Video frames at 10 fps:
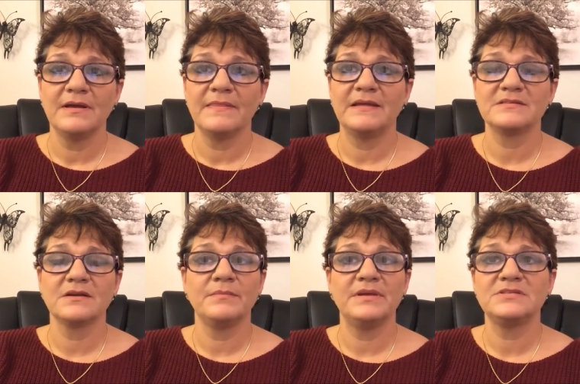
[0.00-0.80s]
that's
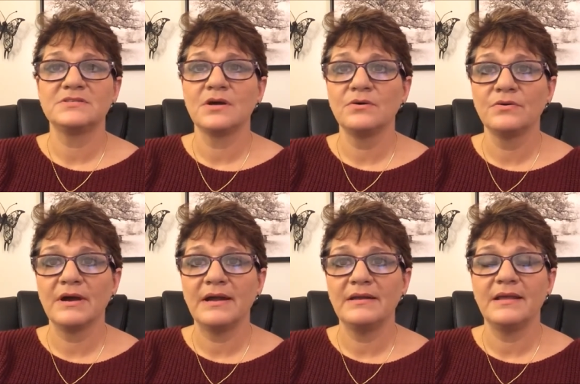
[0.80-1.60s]
going to be so
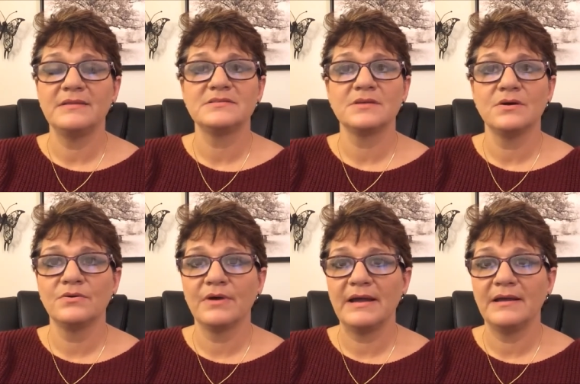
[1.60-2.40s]
great and so
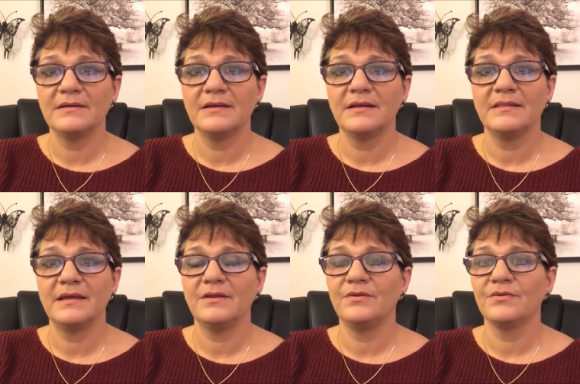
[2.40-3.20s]
grand
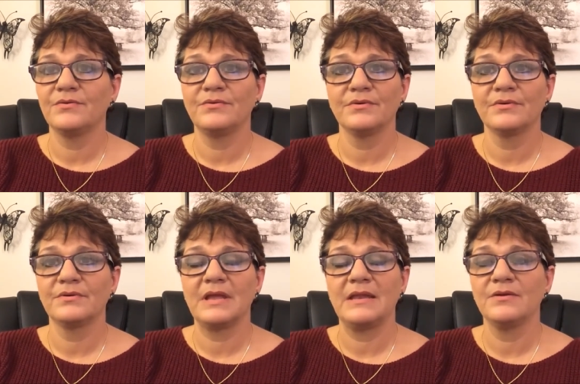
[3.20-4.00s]
that you're
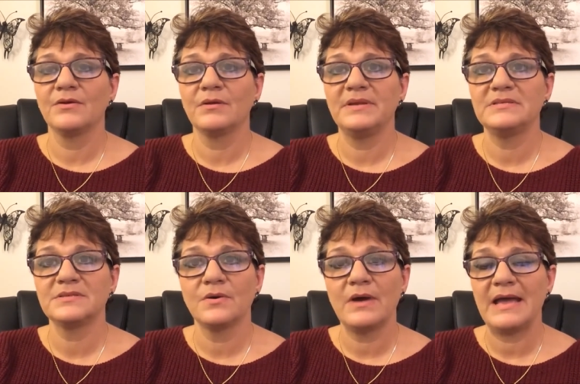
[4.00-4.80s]
going to be
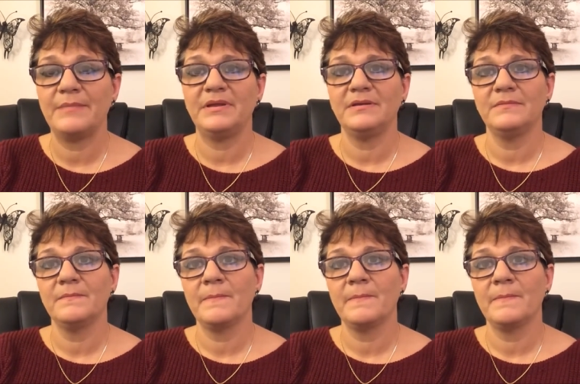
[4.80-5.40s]
so happy.